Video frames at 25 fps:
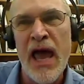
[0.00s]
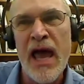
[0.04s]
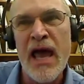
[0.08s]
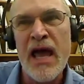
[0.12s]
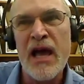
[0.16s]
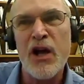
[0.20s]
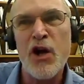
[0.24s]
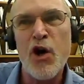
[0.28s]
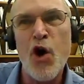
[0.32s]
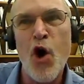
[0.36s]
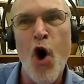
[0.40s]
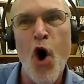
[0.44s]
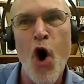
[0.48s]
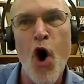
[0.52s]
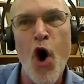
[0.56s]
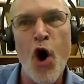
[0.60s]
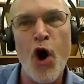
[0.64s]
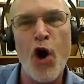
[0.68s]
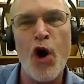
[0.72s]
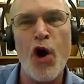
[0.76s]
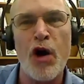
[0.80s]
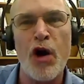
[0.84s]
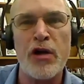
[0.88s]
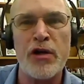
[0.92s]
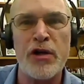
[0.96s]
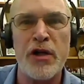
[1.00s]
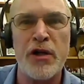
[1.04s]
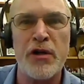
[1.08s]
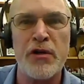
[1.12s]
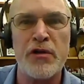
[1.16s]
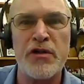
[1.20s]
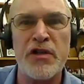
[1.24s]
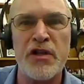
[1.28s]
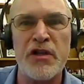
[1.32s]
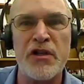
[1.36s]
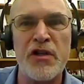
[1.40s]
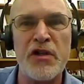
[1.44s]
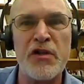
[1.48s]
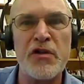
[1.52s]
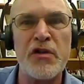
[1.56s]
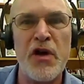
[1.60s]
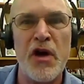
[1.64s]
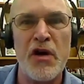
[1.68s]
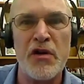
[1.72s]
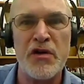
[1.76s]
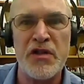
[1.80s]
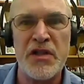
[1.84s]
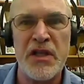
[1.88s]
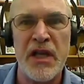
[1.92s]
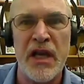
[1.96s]
call on you to do those
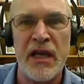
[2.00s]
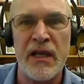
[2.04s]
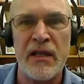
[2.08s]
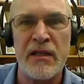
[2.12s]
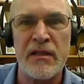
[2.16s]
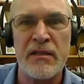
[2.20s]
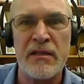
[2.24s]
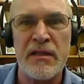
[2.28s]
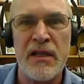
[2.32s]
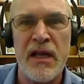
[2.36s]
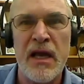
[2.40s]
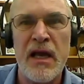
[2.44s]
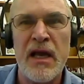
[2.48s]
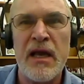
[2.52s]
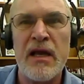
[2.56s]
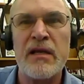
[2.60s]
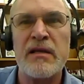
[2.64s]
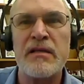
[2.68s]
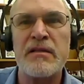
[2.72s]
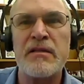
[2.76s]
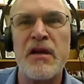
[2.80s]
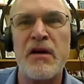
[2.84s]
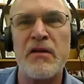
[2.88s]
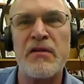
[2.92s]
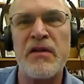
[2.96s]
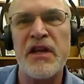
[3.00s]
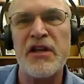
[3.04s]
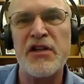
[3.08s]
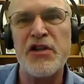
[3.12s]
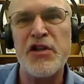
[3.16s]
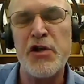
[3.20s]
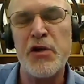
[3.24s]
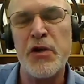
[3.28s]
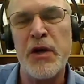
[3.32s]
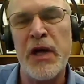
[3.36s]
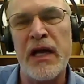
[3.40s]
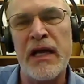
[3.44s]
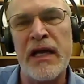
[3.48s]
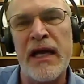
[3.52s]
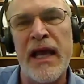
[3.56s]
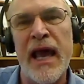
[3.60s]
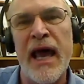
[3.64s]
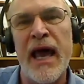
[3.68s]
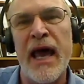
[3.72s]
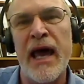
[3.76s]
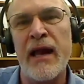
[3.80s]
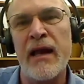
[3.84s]
things so that you can get